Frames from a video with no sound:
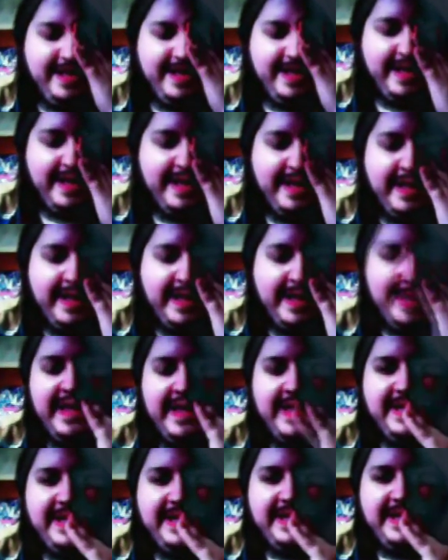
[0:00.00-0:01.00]
You can
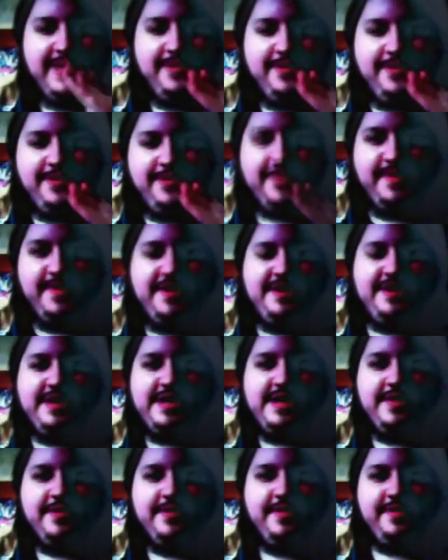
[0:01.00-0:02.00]
potentially use
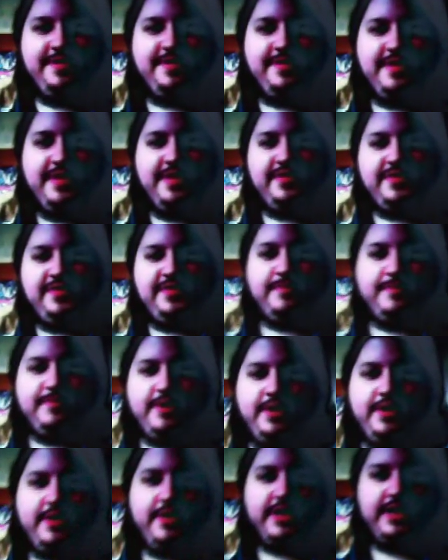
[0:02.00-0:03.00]
this ability
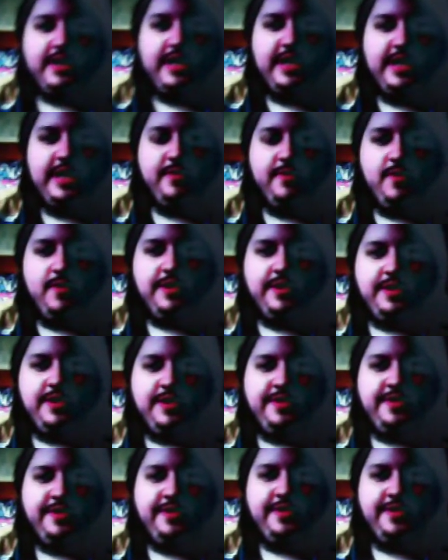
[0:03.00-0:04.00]
twice in one turn as
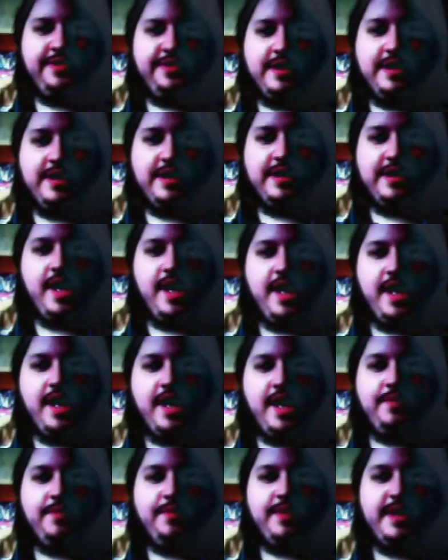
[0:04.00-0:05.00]
well,
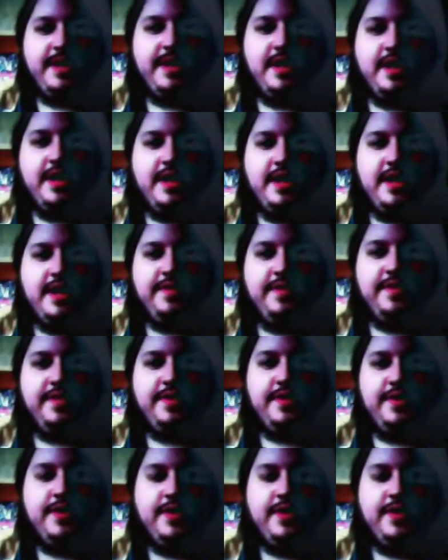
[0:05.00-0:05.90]
because you can